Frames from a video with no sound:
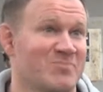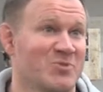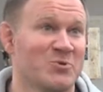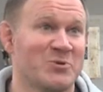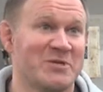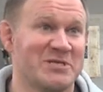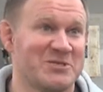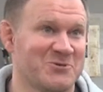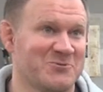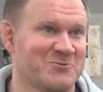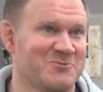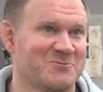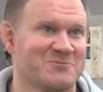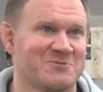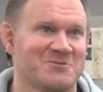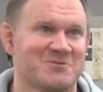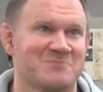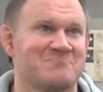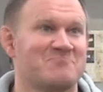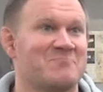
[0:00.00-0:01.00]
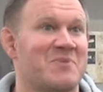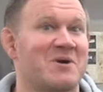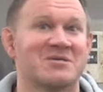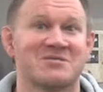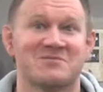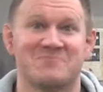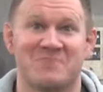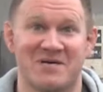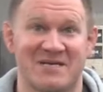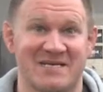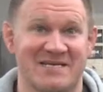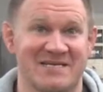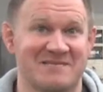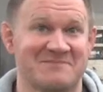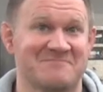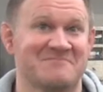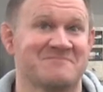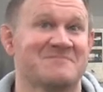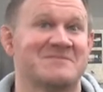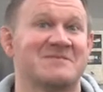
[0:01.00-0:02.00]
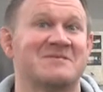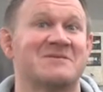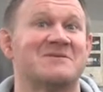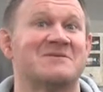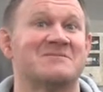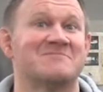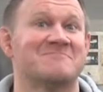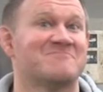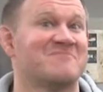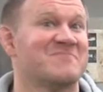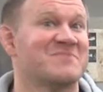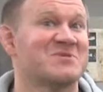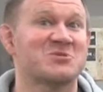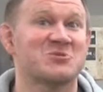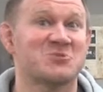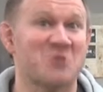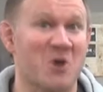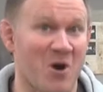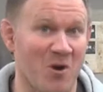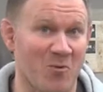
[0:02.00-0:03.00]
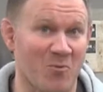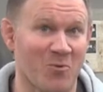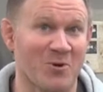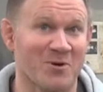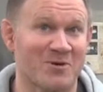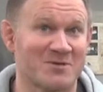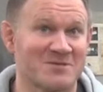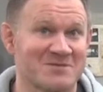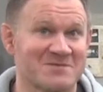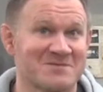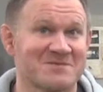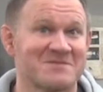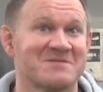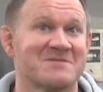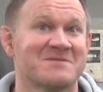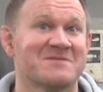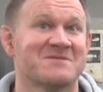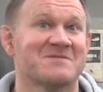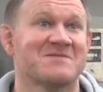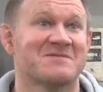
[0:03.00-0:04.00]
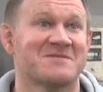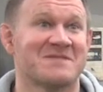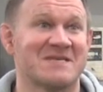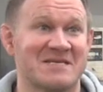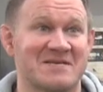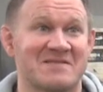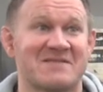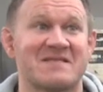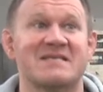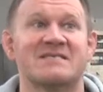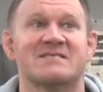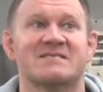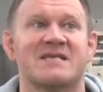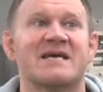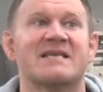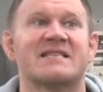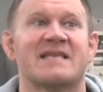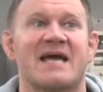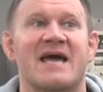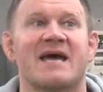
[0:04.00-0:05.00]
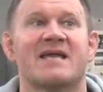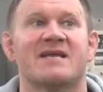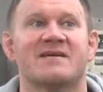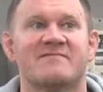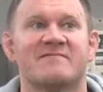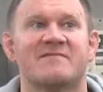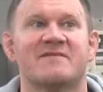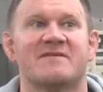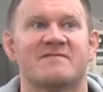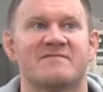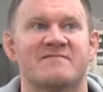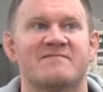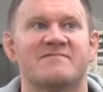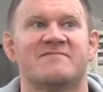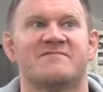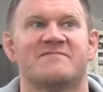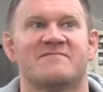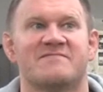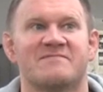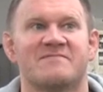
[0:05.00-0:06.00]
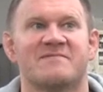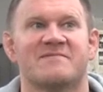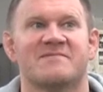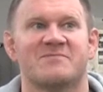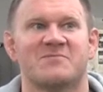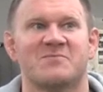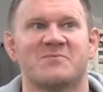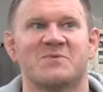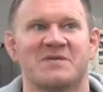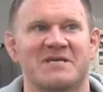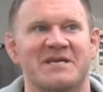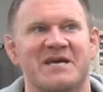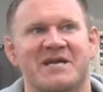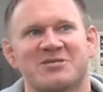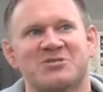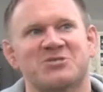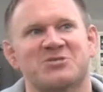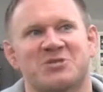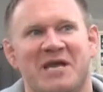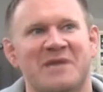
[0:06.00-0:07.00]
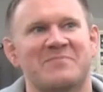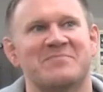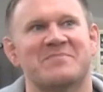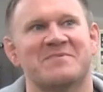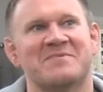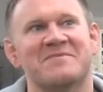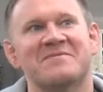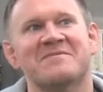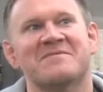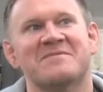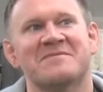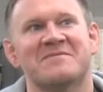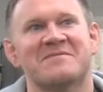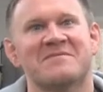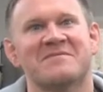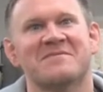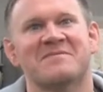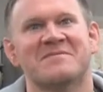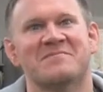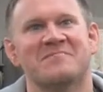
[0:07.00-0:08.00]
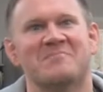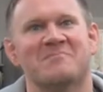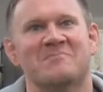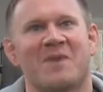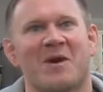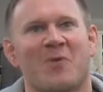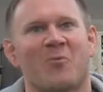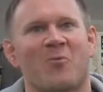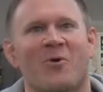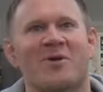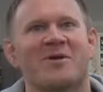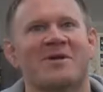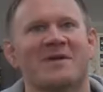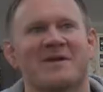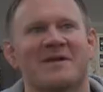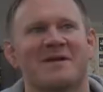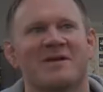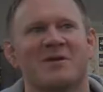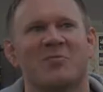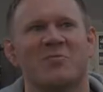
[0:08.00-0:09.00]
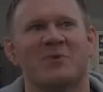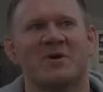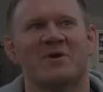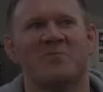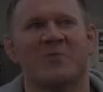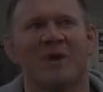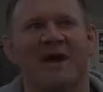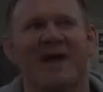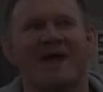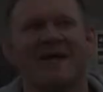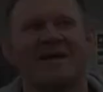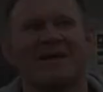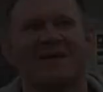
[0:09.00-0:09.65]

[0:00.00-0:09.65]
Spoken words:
Looney Tunes, Bugs Bunny, Star Wars, things like that have really kind of shaped my work in a weird way.